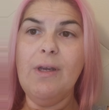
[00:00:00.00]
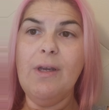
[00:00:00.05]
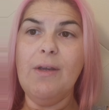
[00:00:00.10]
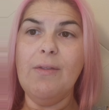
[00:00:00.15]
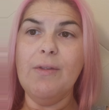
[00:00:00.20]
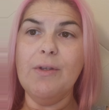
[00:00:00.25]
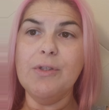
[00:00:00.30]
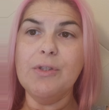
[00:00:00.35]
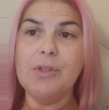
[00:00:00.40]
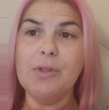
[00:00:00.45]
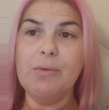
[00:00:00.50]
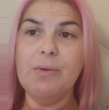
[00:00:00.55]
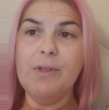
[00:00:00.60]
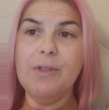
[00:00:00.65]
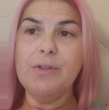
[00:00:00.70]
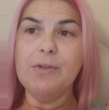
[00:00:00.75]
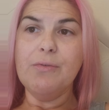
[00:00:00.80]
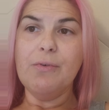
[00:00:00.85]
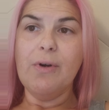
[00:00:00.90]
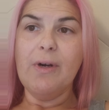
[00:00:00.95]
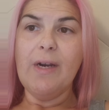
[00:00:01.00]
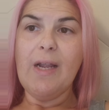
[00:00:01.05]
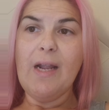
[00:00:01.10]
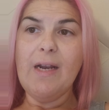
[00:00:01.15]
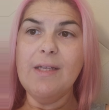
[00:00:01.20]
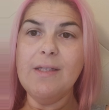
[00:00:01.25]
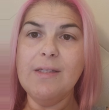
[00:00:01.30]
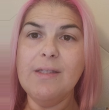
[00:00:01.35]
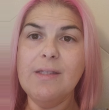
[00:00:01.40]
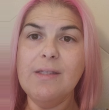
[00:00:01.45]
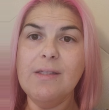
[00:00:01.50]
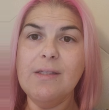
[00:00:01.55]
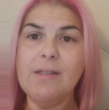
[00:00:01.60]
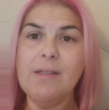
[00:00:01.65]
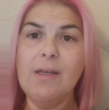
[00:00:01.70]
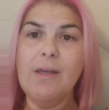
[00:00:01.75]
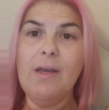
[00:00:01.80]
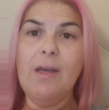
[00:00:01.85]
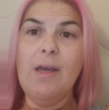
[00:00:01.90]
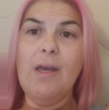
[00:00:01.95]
in the syringe for analysis,